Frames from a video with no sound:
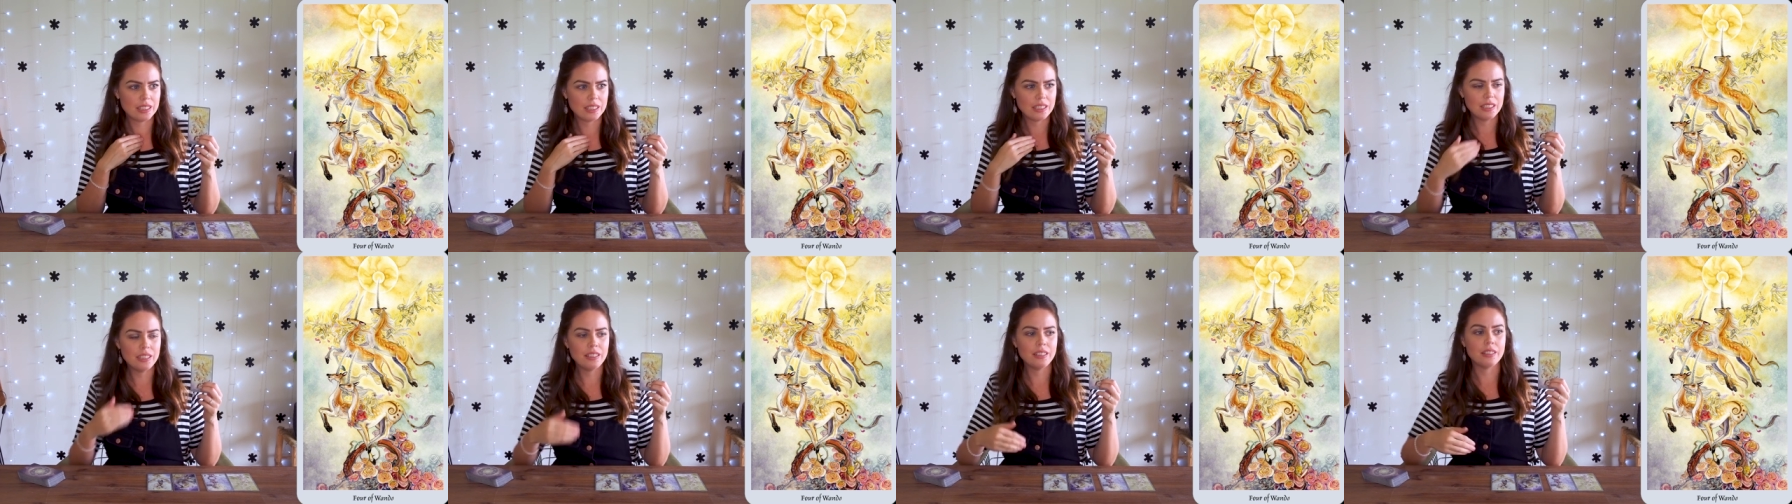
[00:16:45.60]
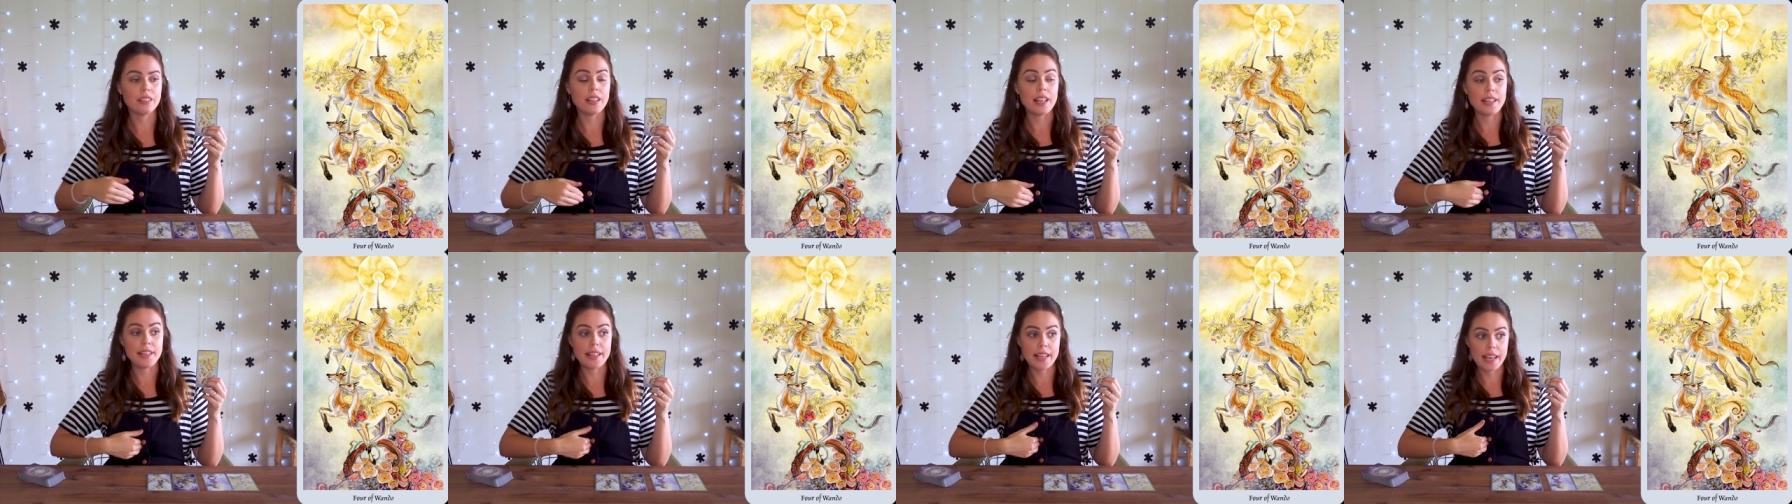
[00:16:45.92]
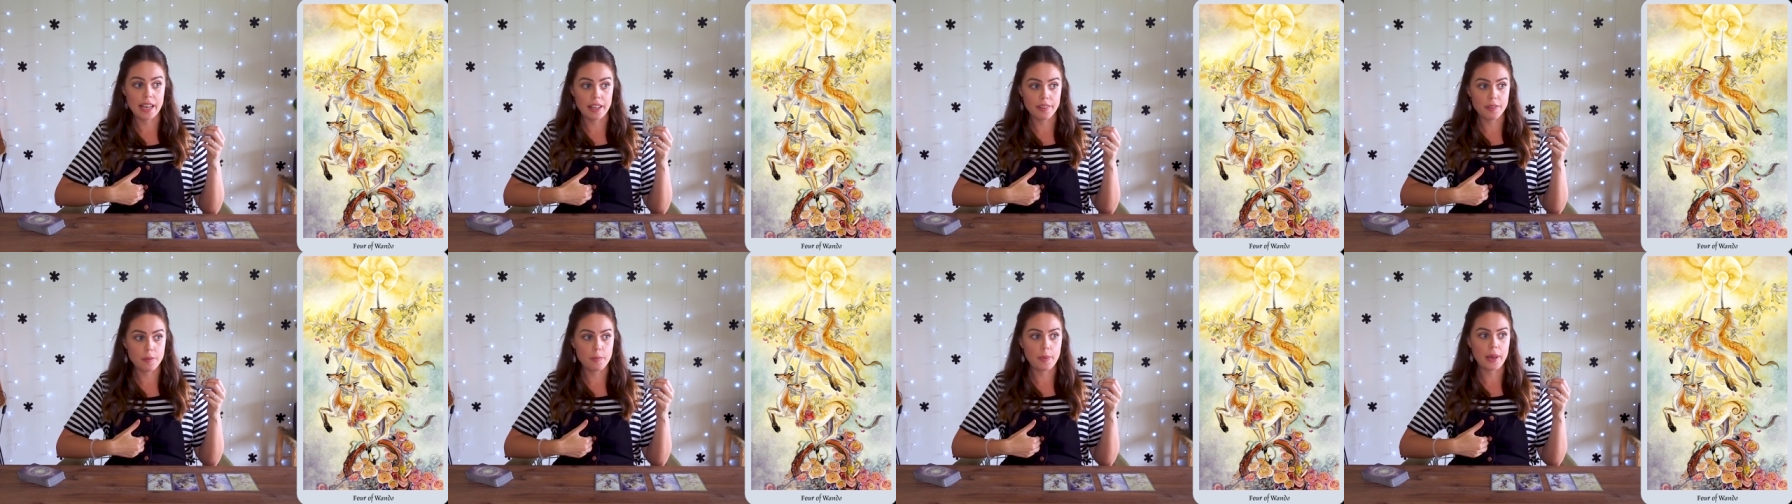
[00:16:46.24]
And
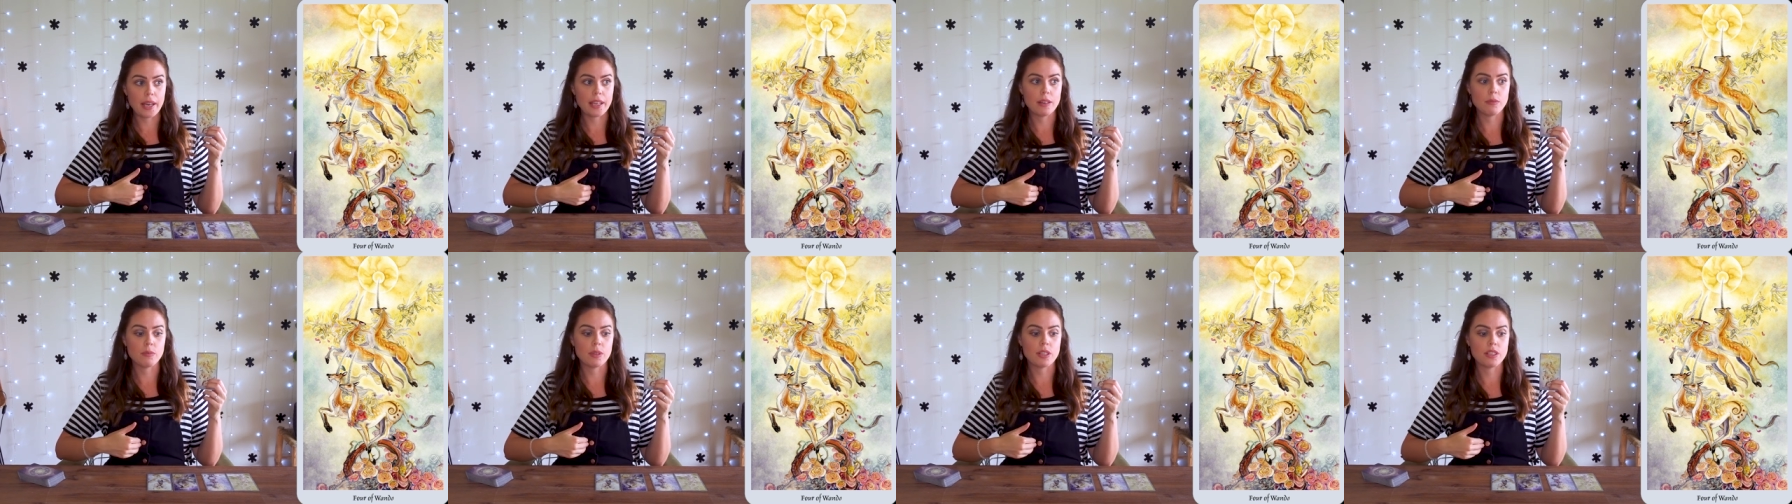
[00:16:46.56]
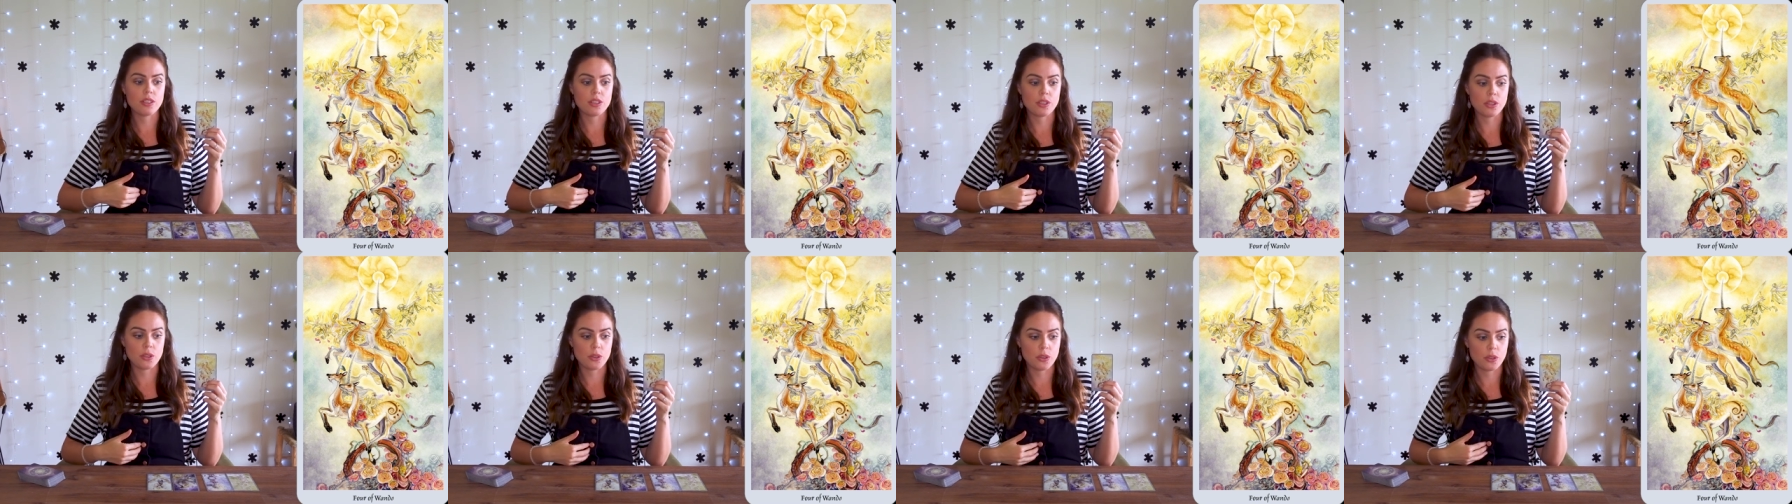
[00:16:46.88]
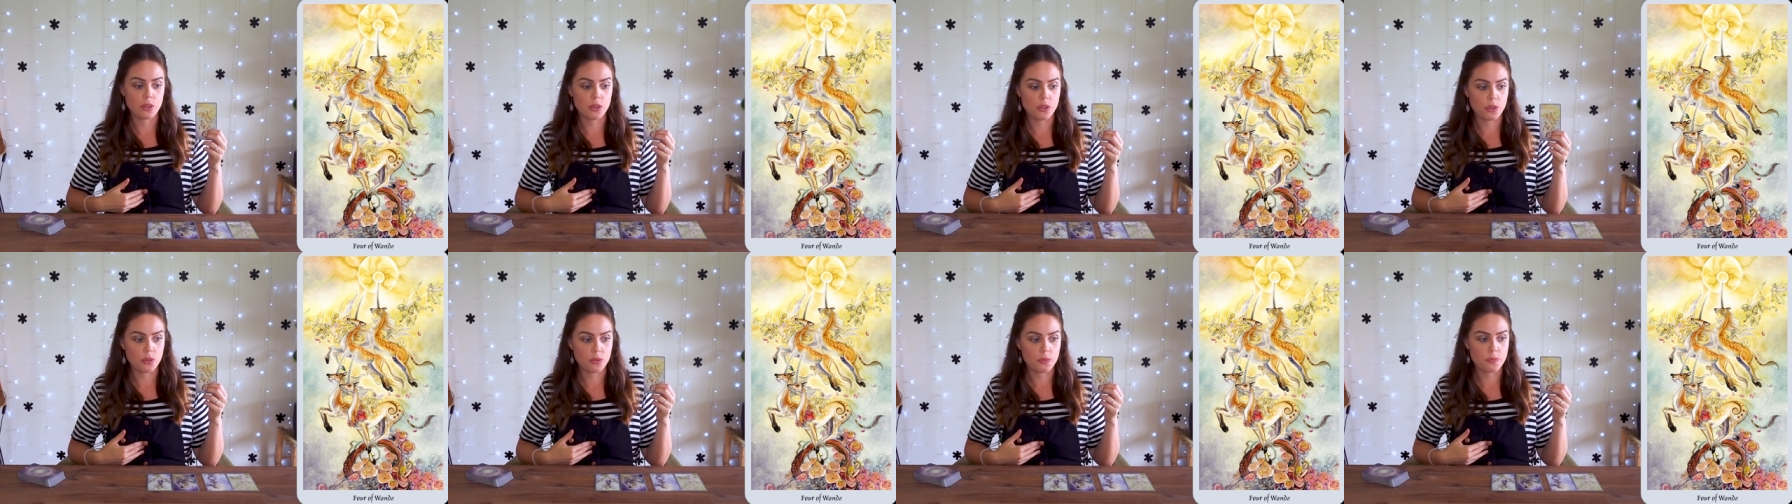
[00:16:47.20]
now the pain went
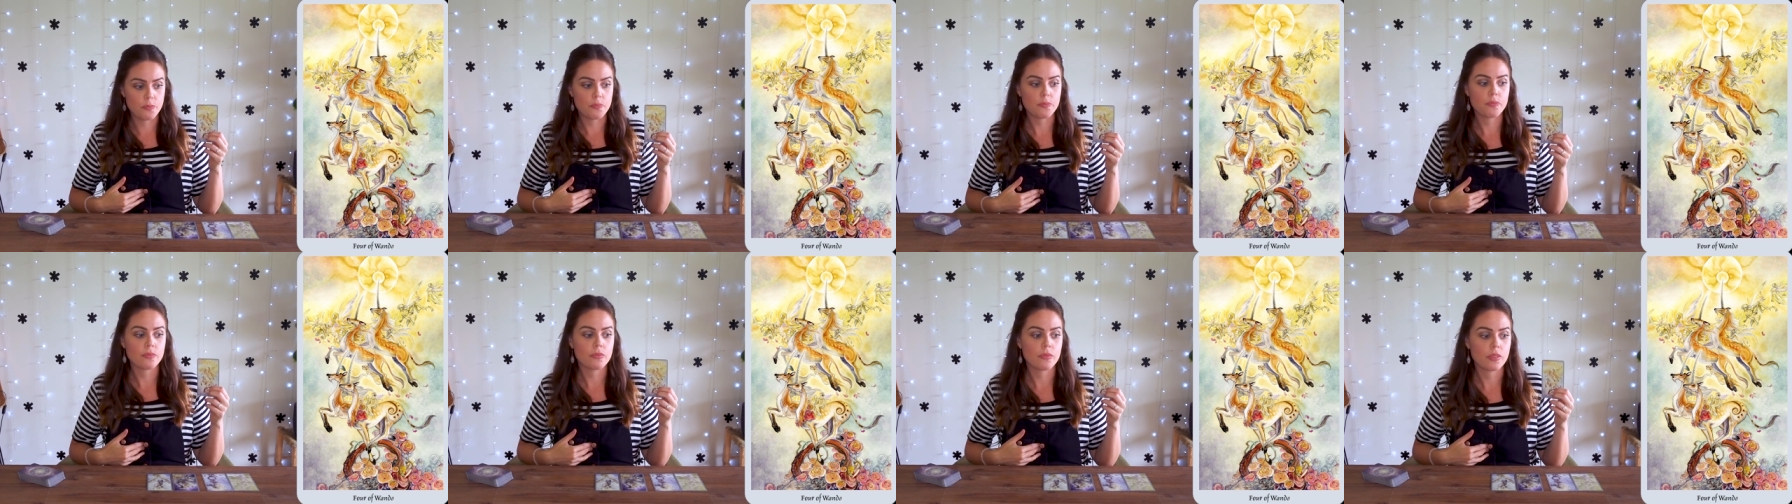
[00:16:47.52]
to